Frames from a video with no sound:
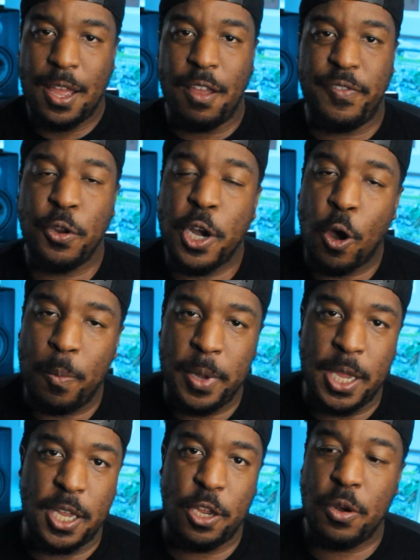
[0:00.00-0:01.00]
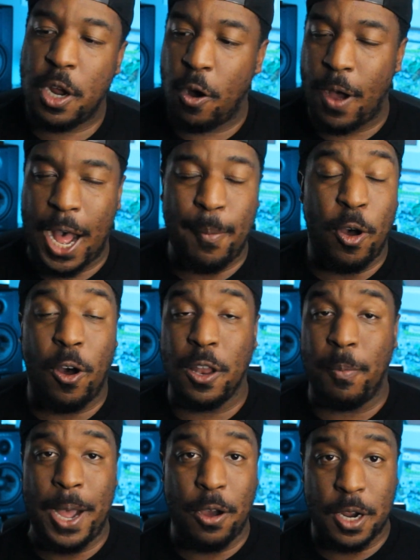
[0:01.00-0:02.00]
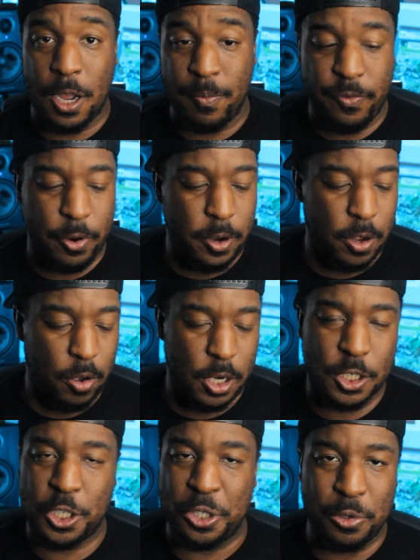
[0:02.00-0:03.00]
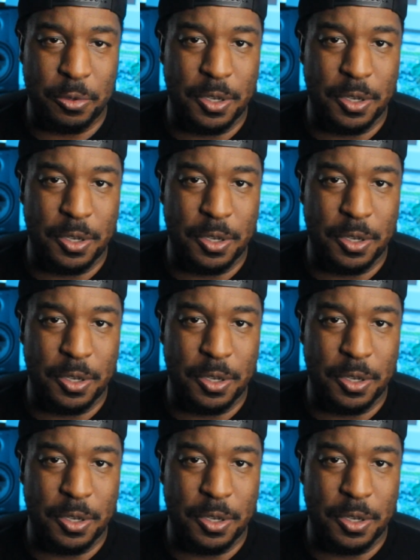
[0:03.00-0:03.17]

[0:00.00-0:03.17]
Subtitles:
if you know me, you know I'm all about comfort on a shoe.